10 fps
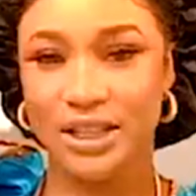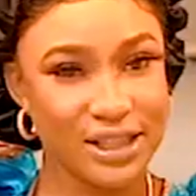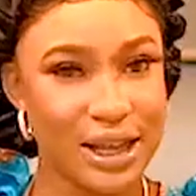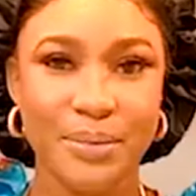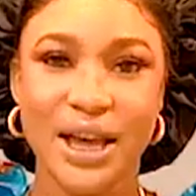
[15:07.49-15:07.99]
It
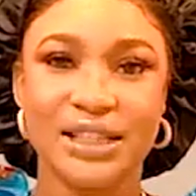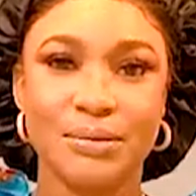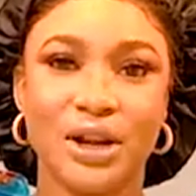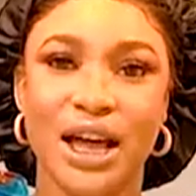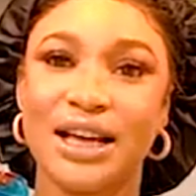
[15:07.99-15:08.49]
is
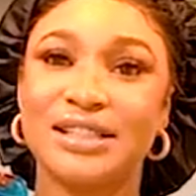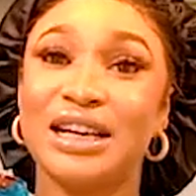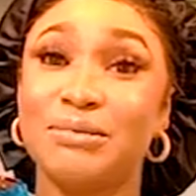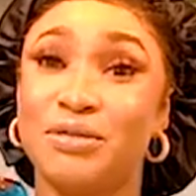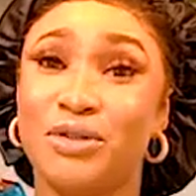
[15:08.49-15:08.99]
amazing. But like I
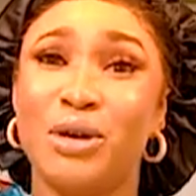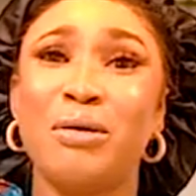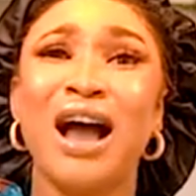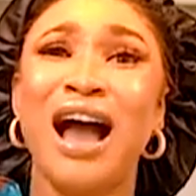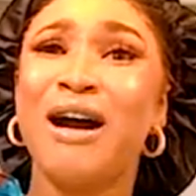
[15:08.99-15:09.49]
said
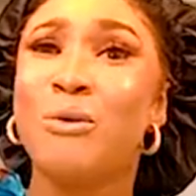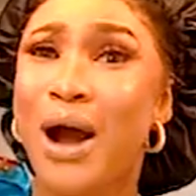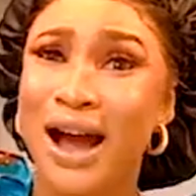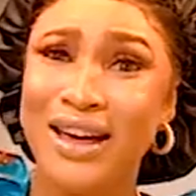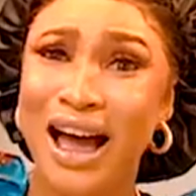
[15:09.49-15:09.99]
before,
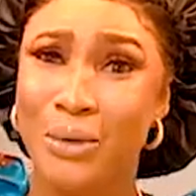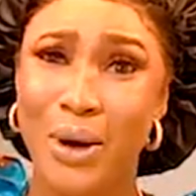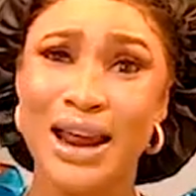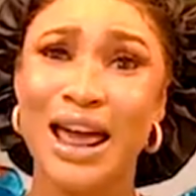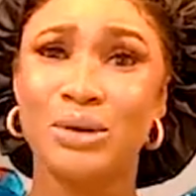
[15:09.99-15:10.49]
while,
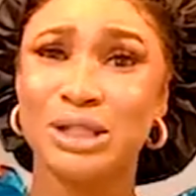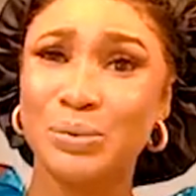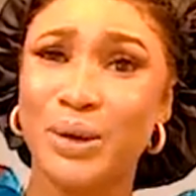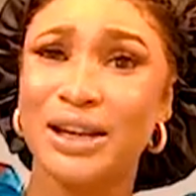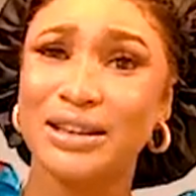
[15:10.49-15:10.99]
while I was
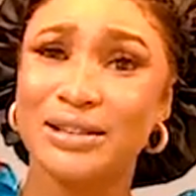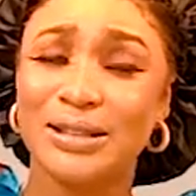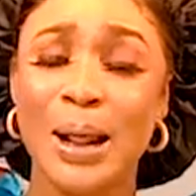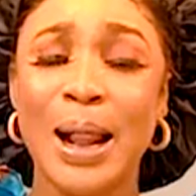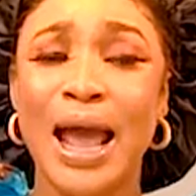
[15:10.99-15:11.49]

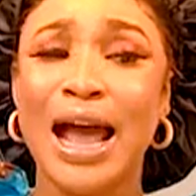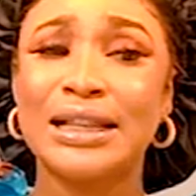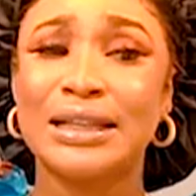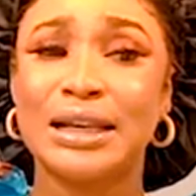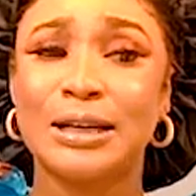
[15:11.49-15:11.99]
pregnant
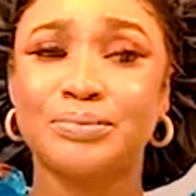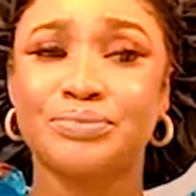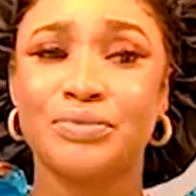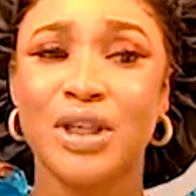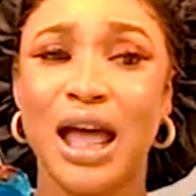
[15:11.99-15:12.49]
and
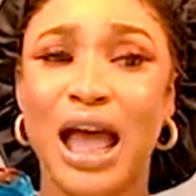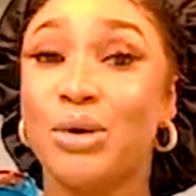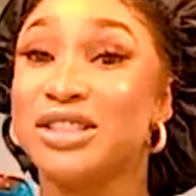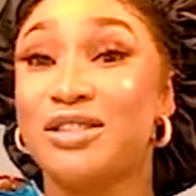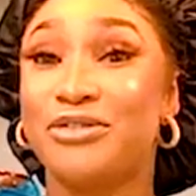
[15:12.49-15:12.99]
um, I
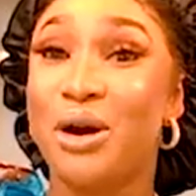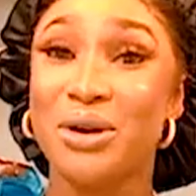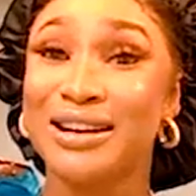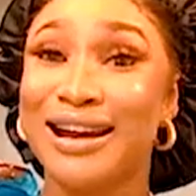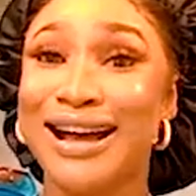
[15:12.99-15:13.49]
was in a
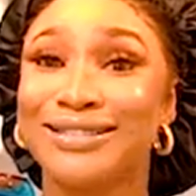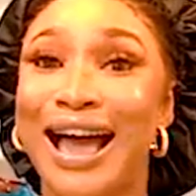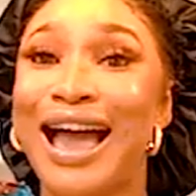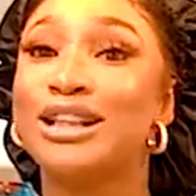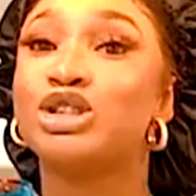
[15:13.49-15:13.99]
foreign land.
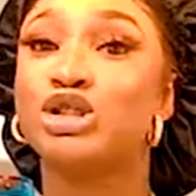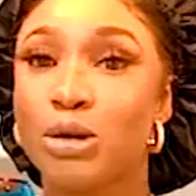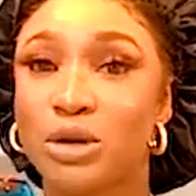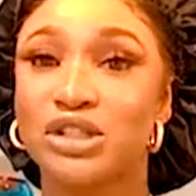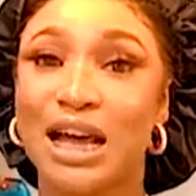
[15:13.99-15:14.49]
I had
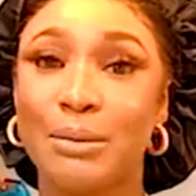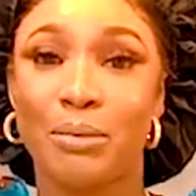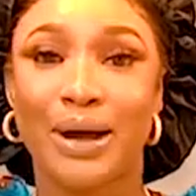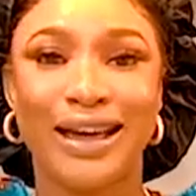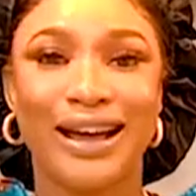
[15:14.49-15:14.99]
so much time
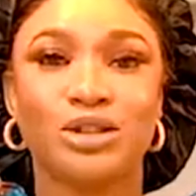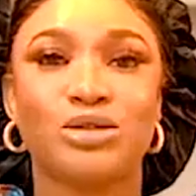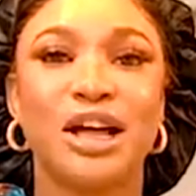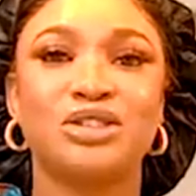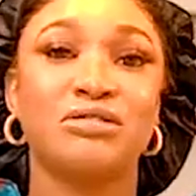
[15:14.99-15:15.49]
on my hand
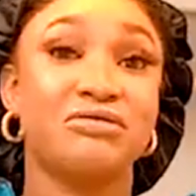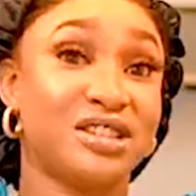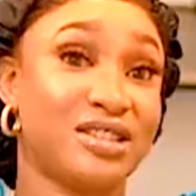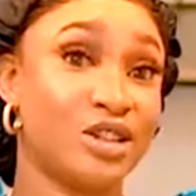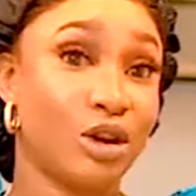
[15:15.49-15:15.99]
to actually
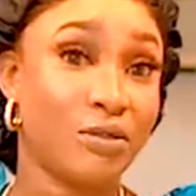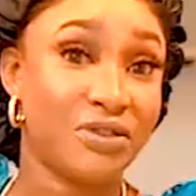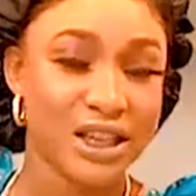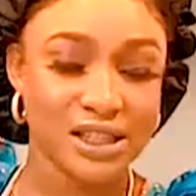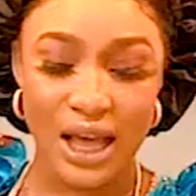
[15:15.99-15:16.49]
research all of
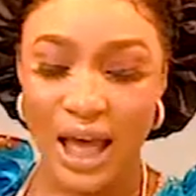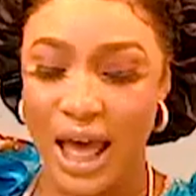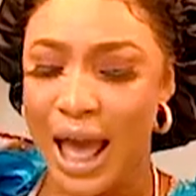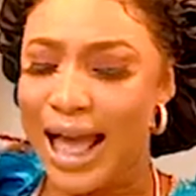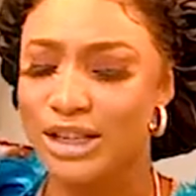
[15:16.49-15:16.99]
this.
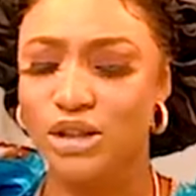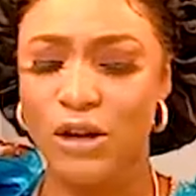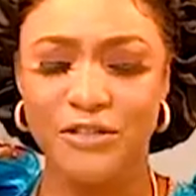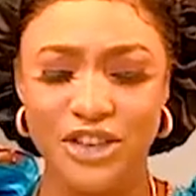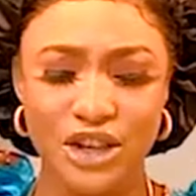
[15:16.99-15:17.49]
I
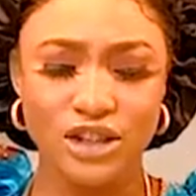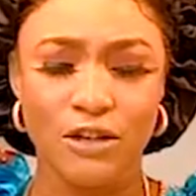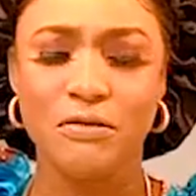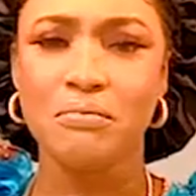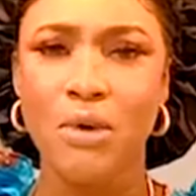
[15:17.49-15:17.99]
saw videos
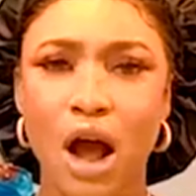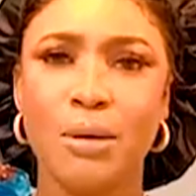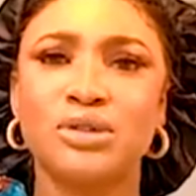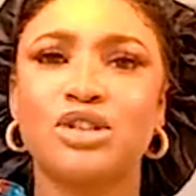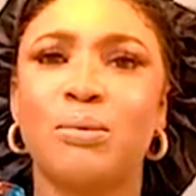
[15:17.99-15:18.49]
of
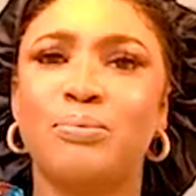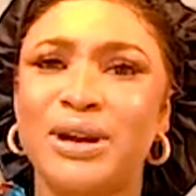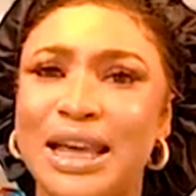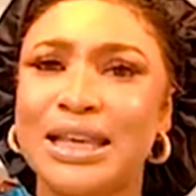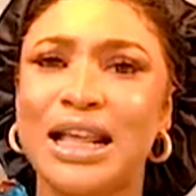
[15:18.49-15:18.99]
moms
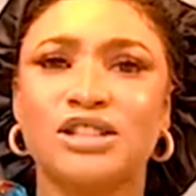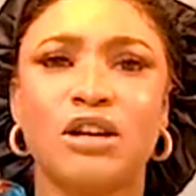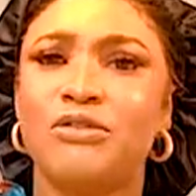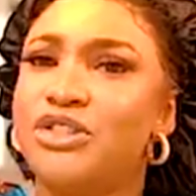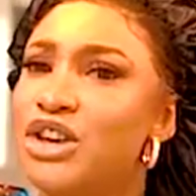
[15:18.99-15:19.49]
complaining. I
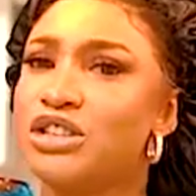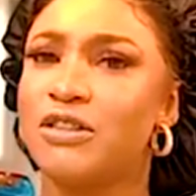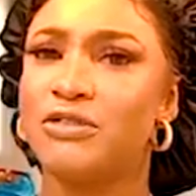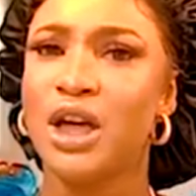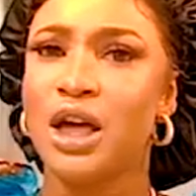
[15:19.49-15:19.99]
saw videos
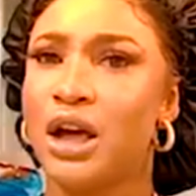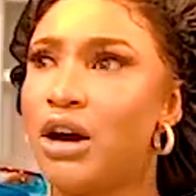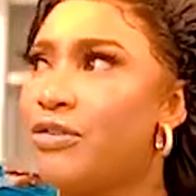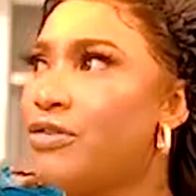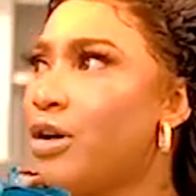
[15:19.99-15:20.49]
of,
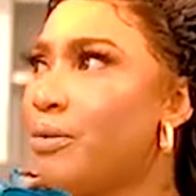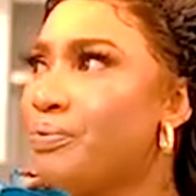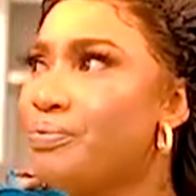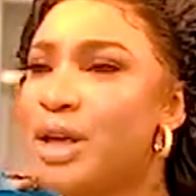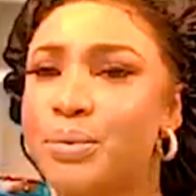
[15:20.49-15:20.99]
of
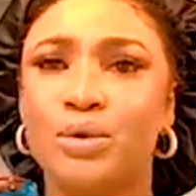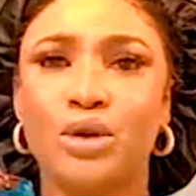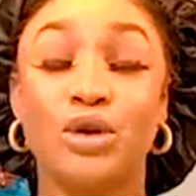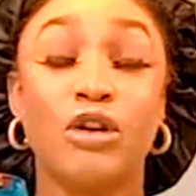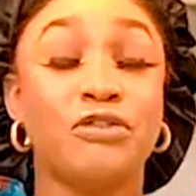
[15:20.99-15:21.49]
um,
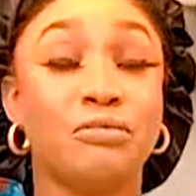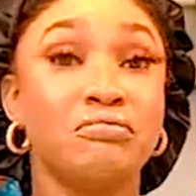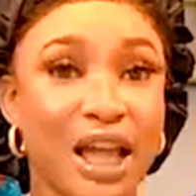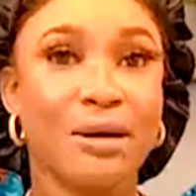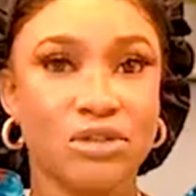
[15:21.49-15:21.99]
people, of,
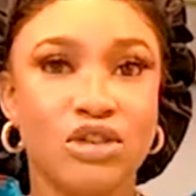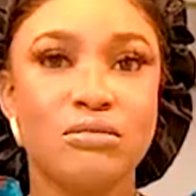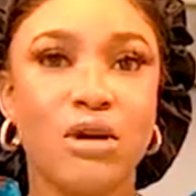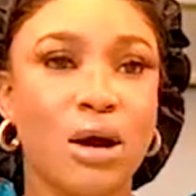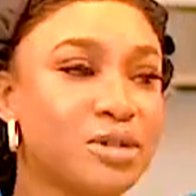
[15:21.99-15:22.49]
yeah, new
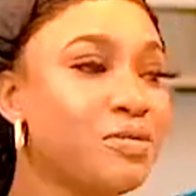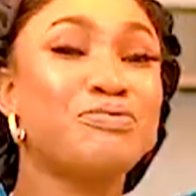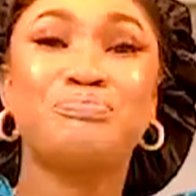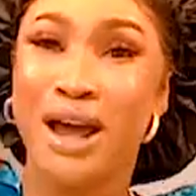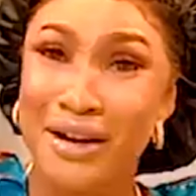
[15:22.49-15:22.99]
moms,
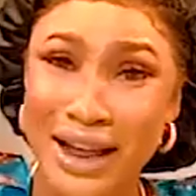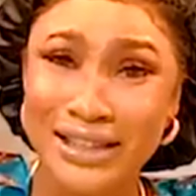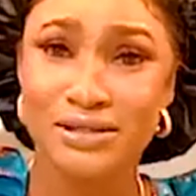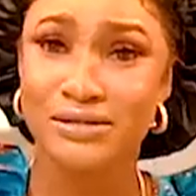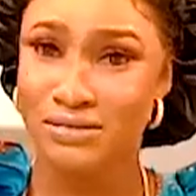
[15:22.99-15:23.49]

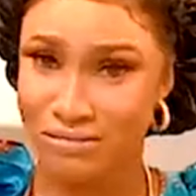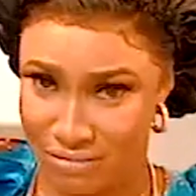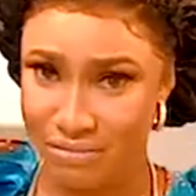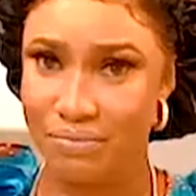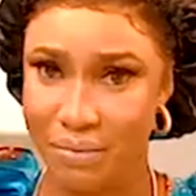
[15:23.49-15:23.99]
parents,
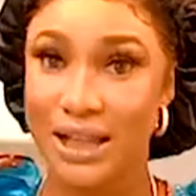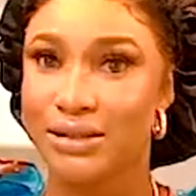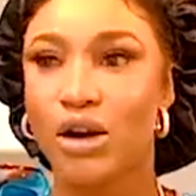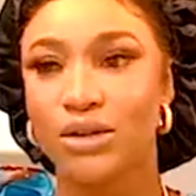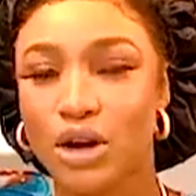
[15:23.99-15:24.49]

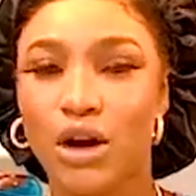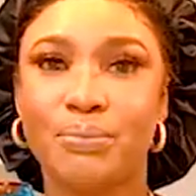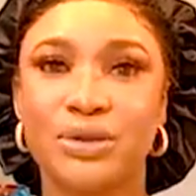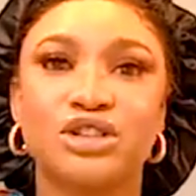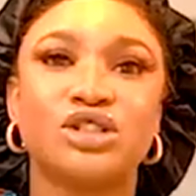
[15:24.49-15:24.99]
and other
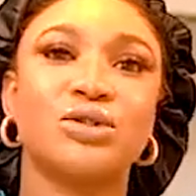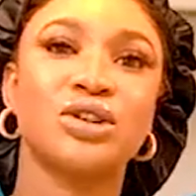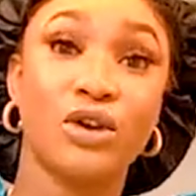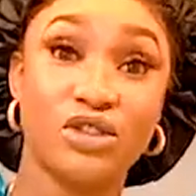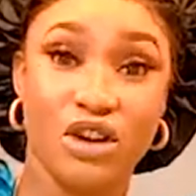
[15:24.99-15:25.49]
companies
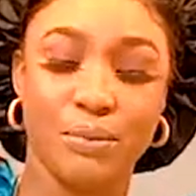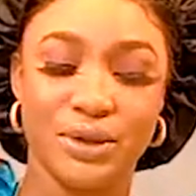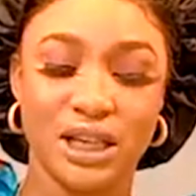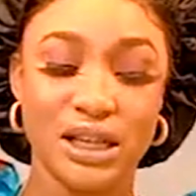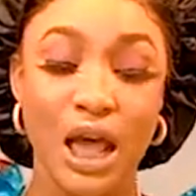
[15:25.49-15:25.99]
suing other
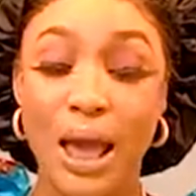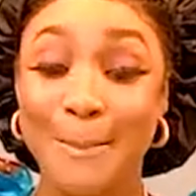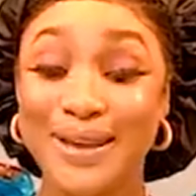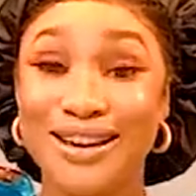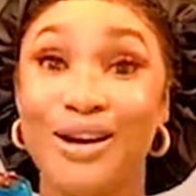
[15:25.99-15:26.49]
companies
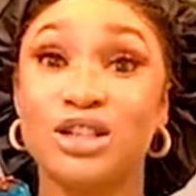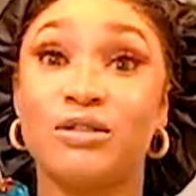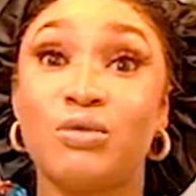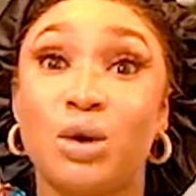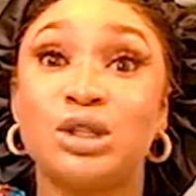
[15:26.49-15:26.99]
because
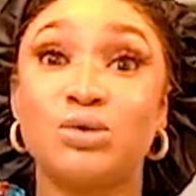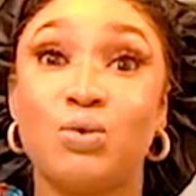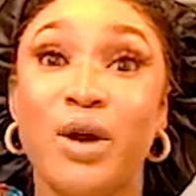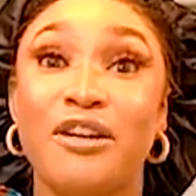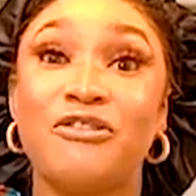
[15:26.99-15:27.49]
of what
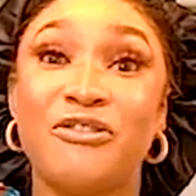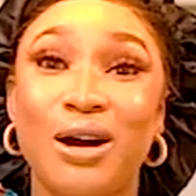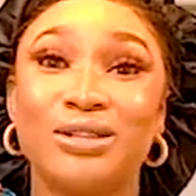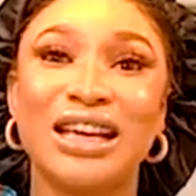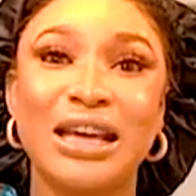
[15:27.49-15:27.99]
were
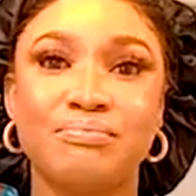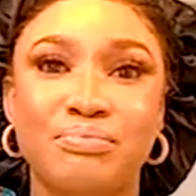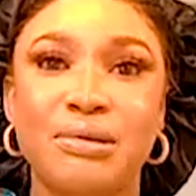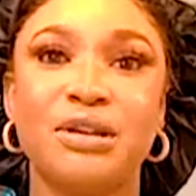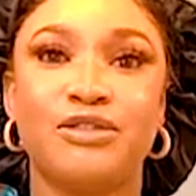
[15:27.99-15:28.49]
found in
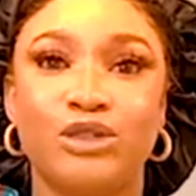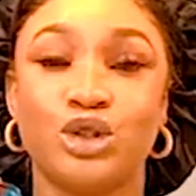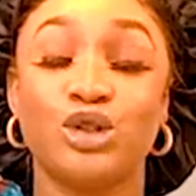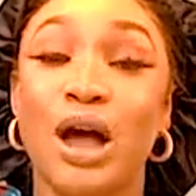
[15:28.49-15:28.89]
baby food.